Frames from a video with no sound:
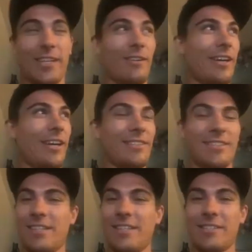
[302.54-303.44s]
though. Hey,
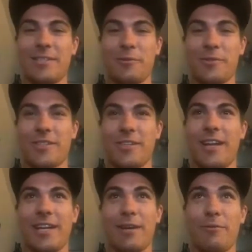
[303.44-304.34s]
this year was good.
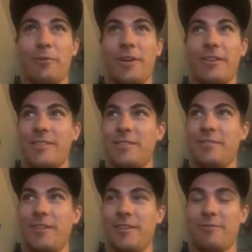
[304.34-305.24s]
I can't remember what I was
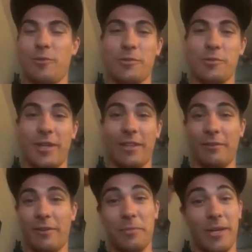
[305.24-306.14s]
doing on
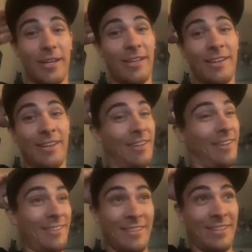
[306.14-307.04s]
423, but
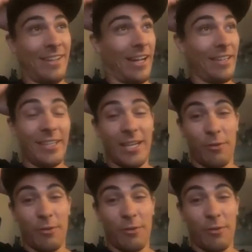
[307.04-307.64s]
I think